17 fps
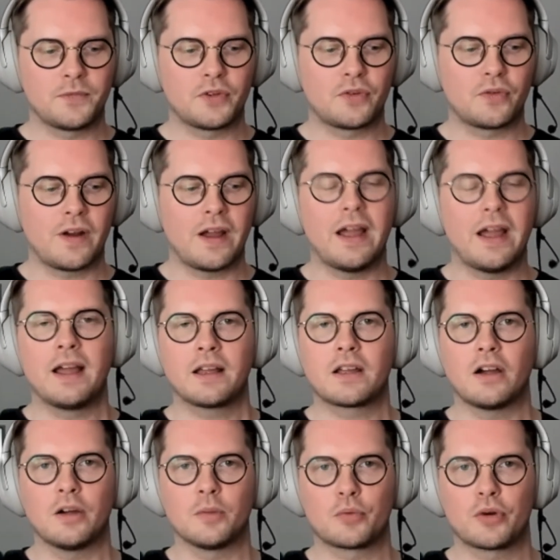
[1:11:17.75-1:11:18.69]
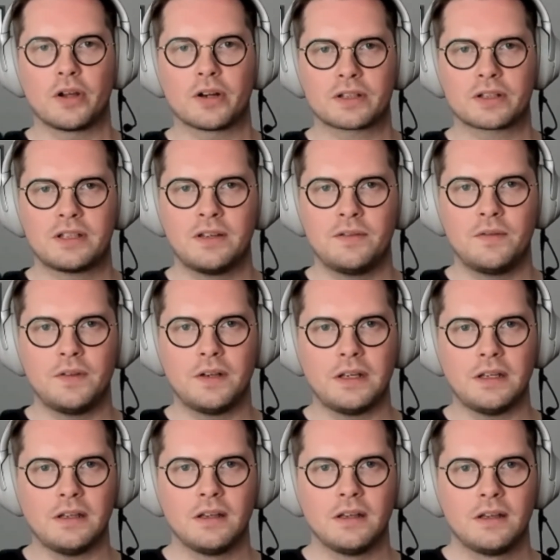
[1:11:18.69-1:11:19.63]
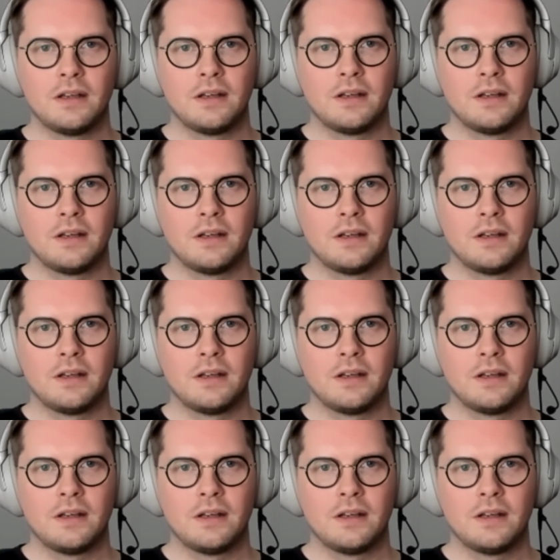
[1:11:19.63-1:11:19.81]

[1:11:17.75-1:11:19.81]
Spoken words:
drag on productivity,